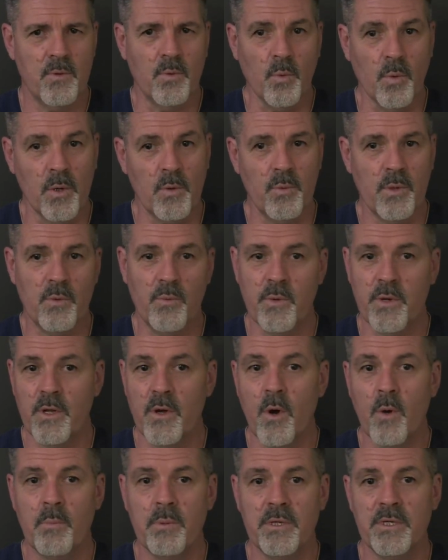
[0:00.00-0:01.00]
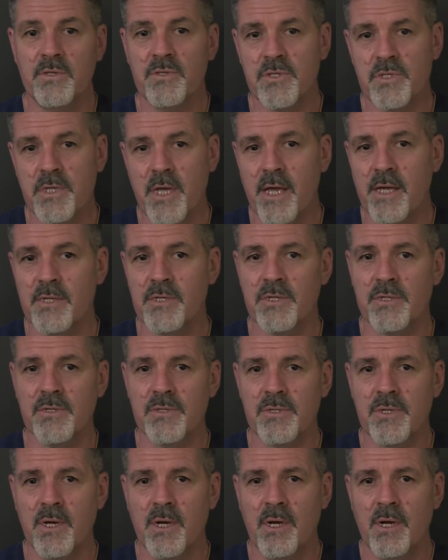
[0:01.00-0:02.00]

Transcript: Will we reopen in stages?